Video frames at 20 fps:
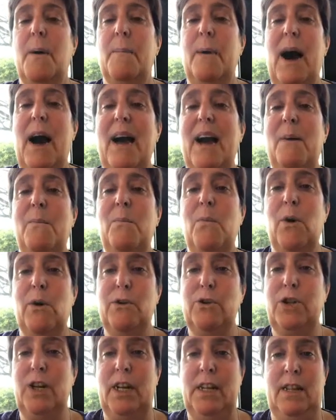but I am
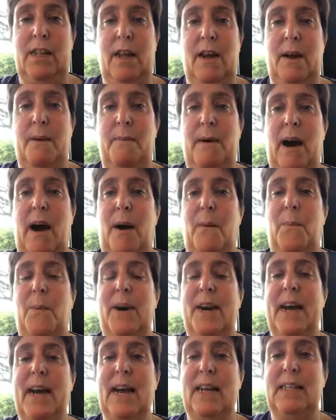watching them, and
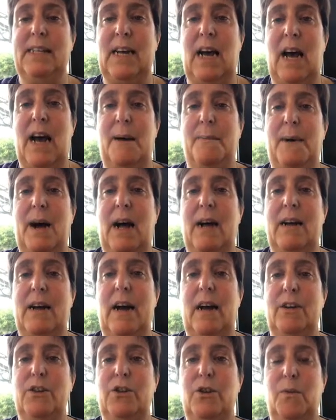when I get time, I'll
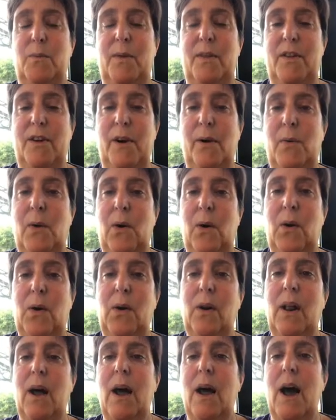catch up with you
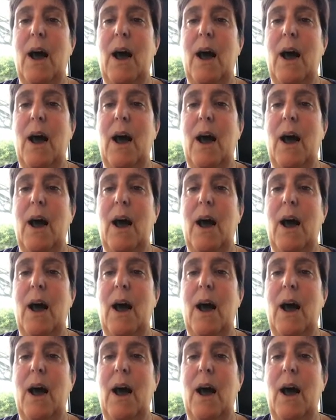all.